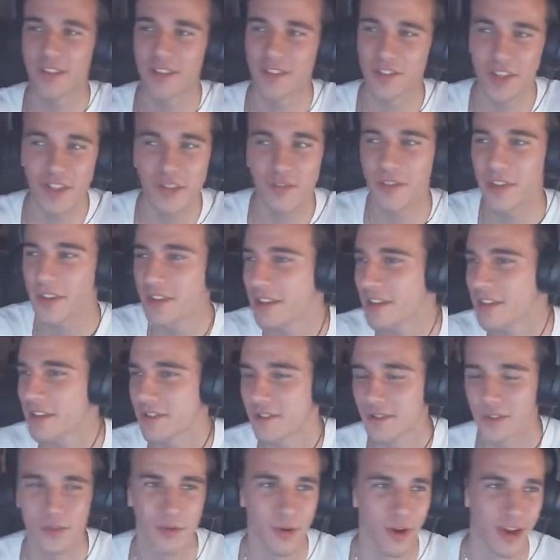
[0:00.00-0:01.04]
Chick-fil-A nuggets
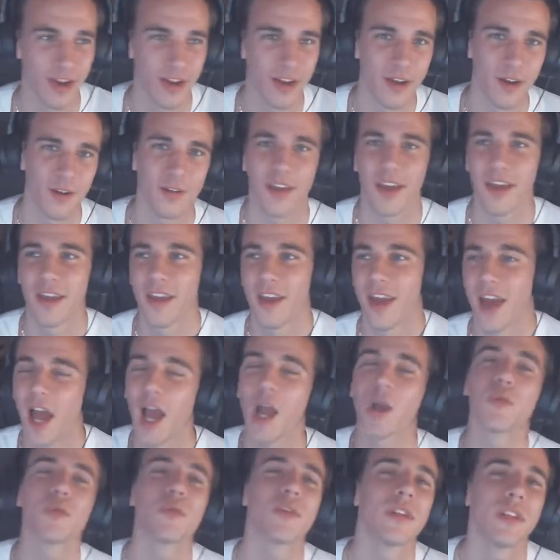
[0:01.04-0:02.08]
are great. Okay. I
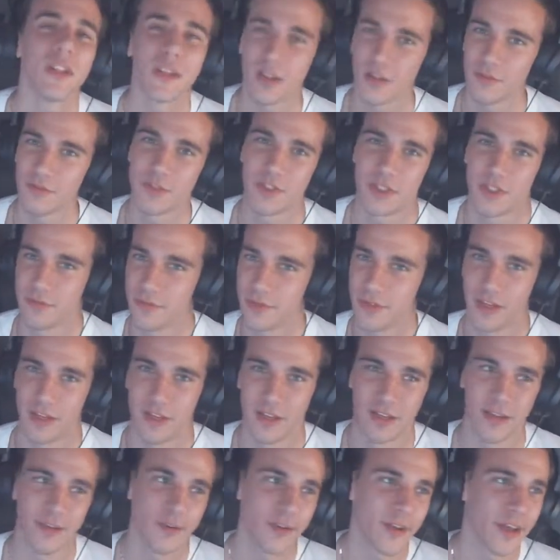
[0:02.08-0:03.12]
really love Chick-fil-A.
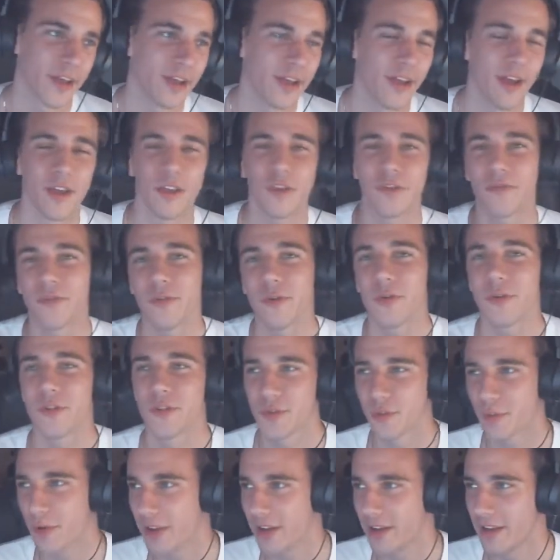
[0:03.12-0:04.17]
Okay, their food is
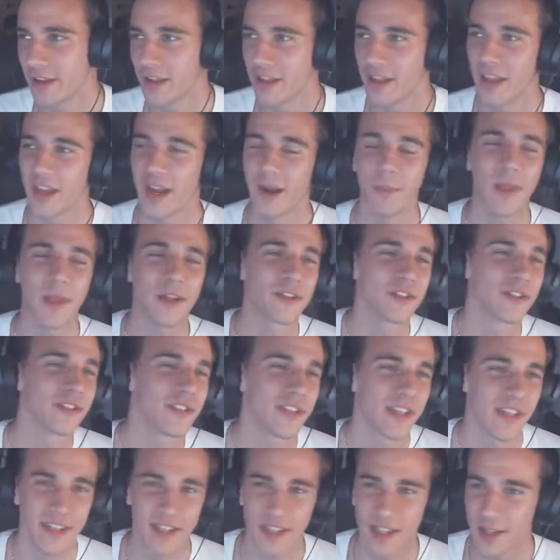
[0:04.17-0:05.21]
great, and I'm not just
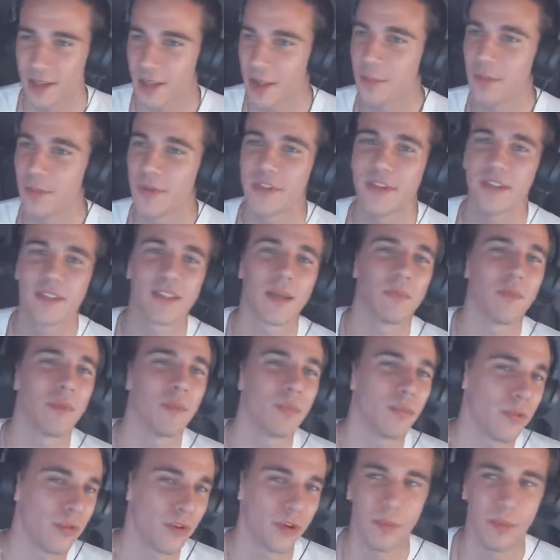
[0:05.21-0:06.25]
saying that because I'm
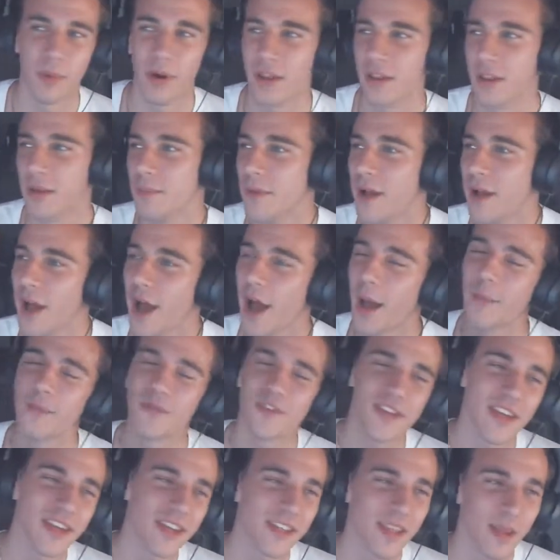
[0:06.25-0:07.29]
employed by them. I'm
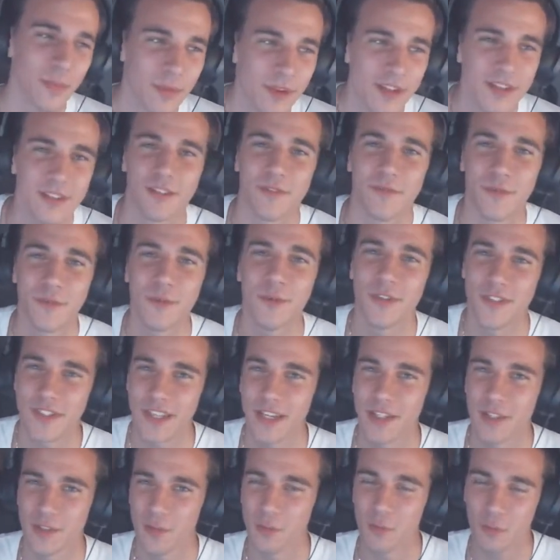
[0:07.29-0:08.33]
saying that because the food is
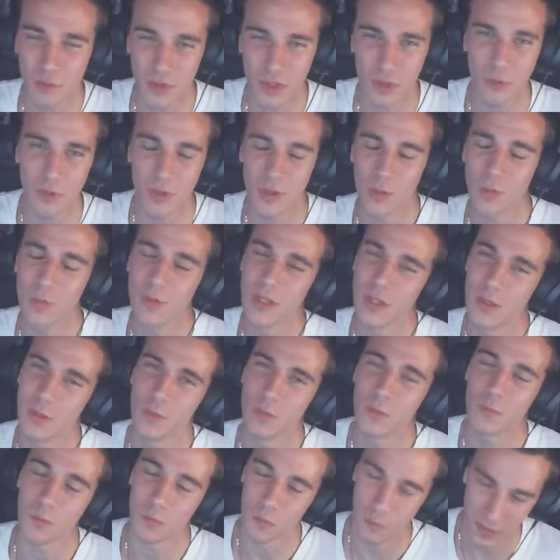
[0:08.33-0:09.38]
actually really, really, really,
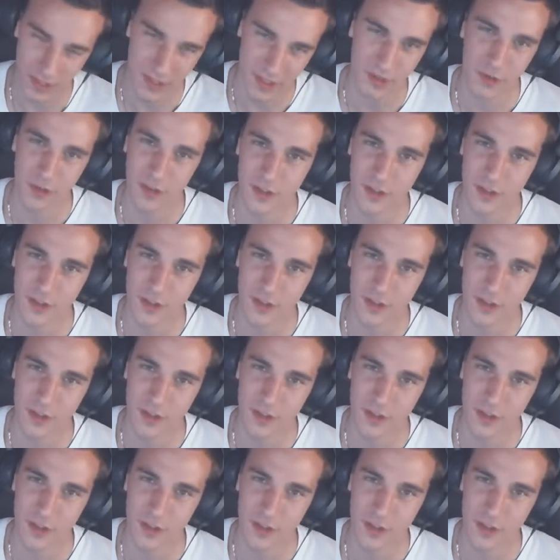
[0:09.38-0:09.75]
really good.